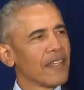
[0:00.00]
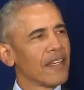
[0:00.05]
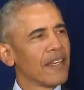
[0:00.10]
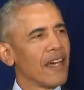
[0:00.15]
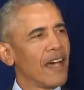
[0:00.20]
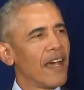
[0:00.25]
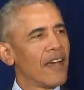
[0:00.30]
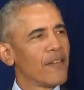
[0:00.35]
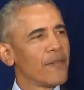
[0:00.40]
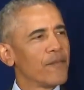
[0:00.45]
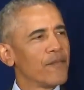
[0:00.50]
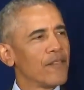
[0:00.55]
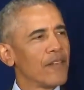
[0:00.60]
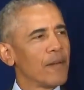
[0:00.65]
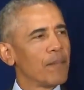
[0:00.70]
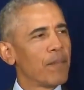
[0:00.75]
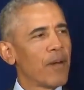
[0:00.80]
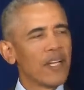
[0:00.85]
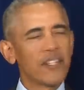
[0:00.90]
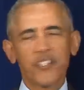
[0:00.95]
I have a
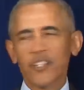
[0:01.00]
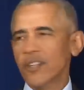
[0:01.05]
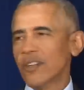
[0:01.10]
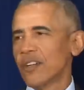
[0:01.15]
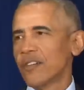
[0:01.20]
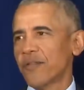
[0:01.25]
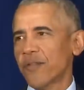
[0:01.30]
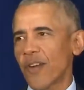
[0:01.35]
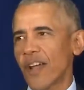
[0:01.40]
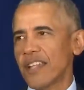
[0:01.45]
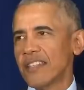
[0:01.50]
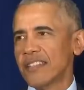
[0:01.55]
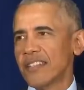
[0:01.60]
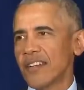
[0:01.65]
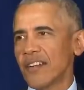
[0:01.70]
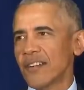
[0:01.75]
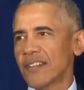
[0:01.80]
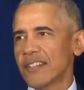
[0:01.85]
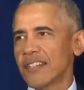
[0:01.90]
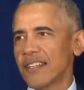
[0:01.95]
bunch of good friends
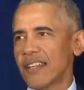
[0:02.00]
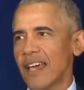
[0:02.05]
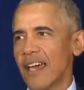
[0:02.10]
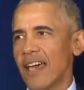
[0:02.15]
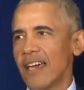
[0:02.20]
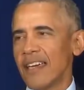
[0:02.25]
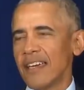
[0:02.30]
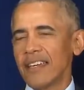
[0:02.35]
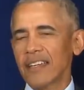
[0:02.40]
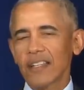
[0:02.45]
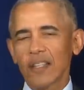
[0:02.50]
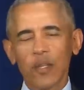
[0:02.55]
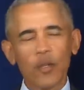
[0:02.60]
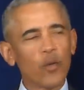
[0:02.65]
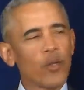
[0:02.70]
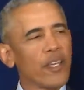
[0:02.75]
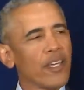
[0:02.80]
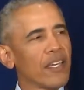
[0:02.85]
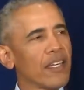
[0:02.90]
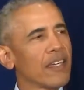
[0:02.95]
here today,
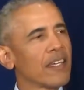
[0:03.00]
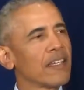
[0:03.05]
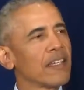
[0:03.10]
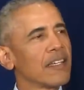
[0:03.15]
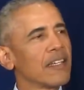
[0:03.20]
including